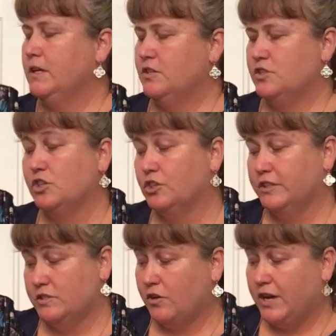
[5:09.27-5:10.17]
Certainly
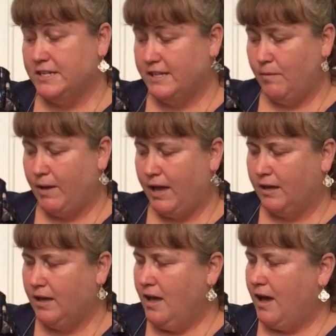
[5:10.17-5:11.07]
is a great day bag.
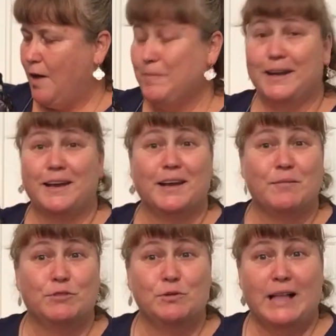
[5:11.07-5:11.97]
Um, but I got it
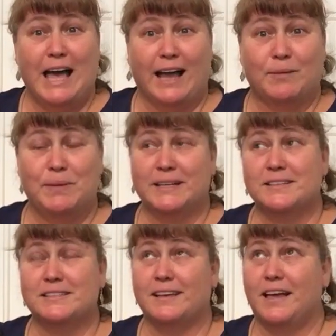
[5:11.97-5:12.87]
in blue and black
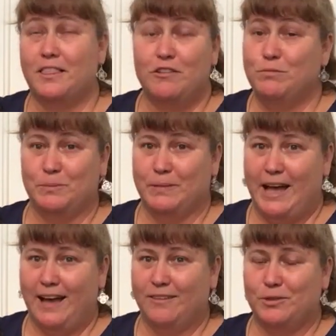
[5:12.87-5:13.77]
because I love blue and
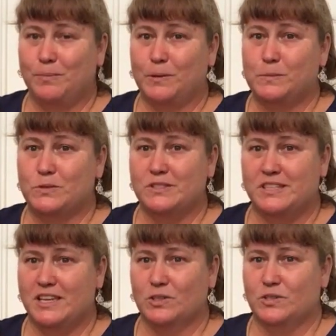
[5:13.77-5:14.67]
black with the purples and
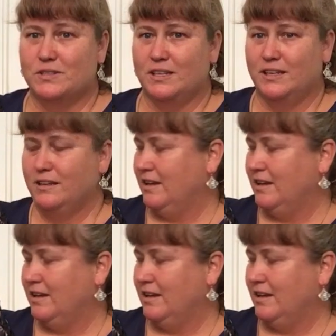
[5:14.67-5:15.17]
teals and,